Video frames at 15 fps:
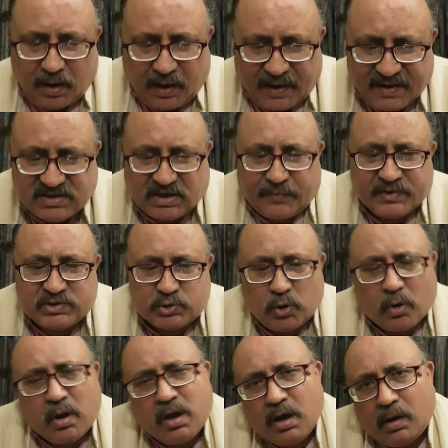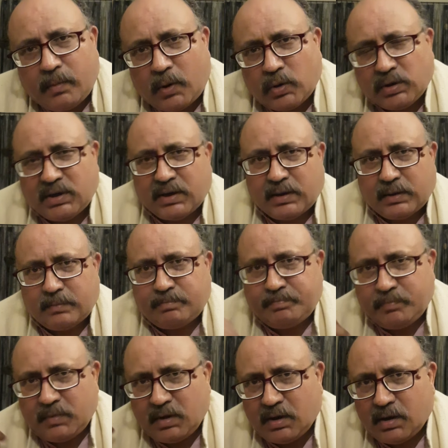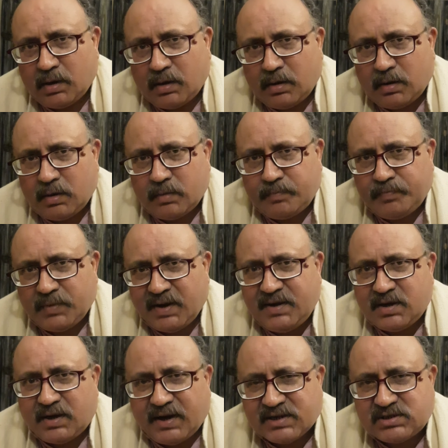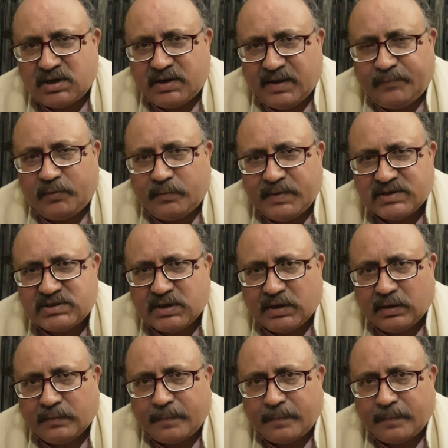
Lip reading: as I was talking about the international diplomacy,